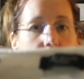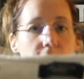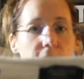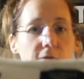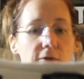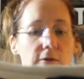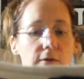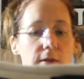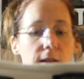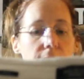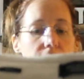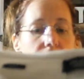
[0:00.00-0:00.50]

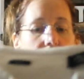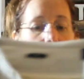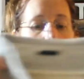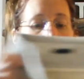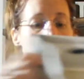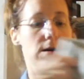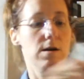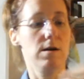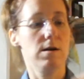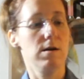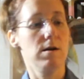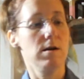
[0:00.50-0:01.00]

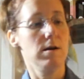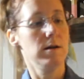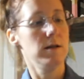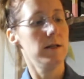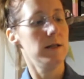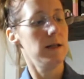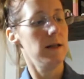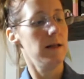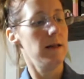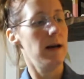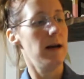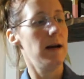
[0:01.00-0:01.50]
flare
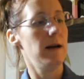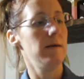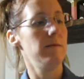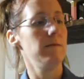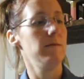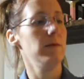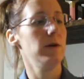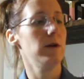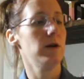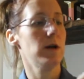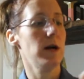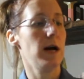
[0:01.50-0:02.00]
to
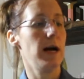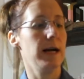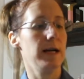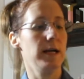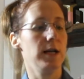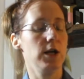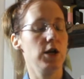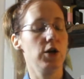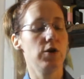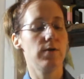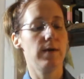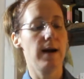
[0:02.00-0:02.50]
them. They're kind
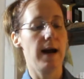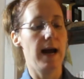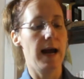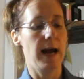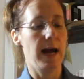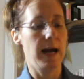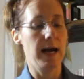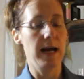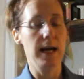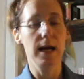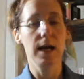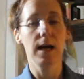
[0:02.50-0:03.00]
of
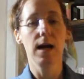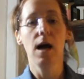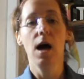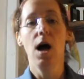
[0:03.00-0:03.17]
gray.